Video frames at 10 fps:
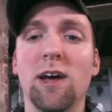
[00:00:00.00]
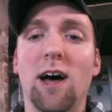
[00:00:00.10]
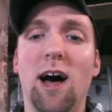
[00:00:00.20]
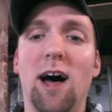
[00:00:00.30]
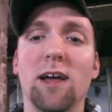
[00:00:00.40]

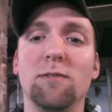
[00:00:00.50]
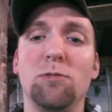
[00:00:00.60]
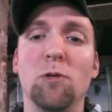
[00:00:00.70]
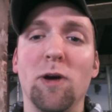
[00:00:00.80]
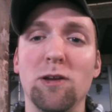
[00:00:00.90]
The
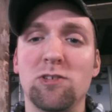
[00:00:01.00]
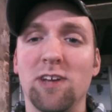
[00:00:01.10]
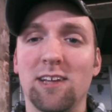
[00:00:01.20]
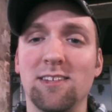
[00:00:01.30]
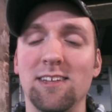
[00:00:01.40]
way you
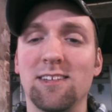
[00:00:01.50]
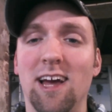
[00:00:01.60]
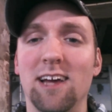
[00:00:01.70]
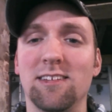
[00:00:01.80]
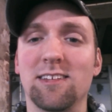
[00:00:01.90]
sex these
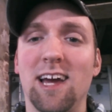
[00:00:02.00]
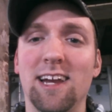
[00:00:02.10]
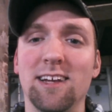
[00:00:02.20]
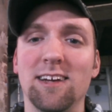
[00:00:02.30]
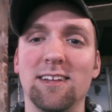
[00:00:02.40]
guys is
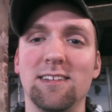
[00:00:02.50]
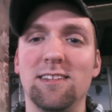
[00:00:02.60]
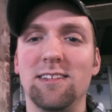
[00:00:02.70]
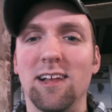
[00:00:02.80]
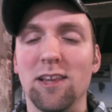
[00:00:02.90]
kind of
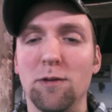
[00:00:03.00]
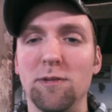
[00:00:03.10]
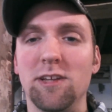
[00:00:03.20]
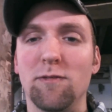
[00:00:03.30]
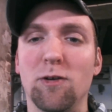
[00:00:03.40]
a little
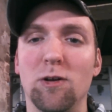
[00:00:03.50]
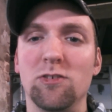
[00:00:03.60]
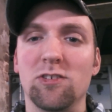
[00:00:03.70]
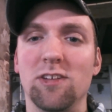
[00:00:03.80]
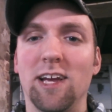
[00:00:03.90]
bit
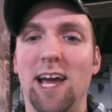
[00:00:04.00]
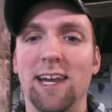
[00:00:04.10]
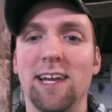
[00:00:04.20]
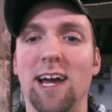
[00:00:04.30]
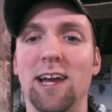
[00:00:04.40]
difficult, just like
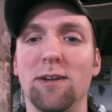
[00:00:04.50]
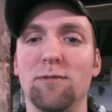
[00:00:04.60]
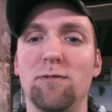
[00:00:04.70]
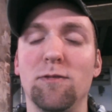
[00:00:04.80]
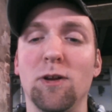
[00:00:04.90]
any kind
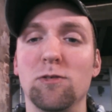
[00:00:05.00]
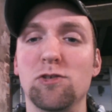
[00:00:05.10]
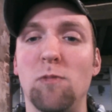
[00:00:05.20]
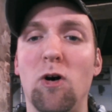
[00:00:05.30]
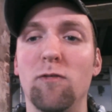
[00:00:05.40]
of
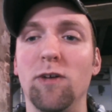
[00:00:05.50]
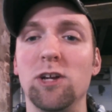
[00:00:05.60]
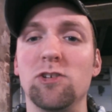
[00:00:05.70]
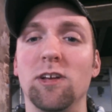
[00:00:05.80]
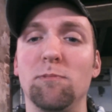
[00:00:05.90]
small fish.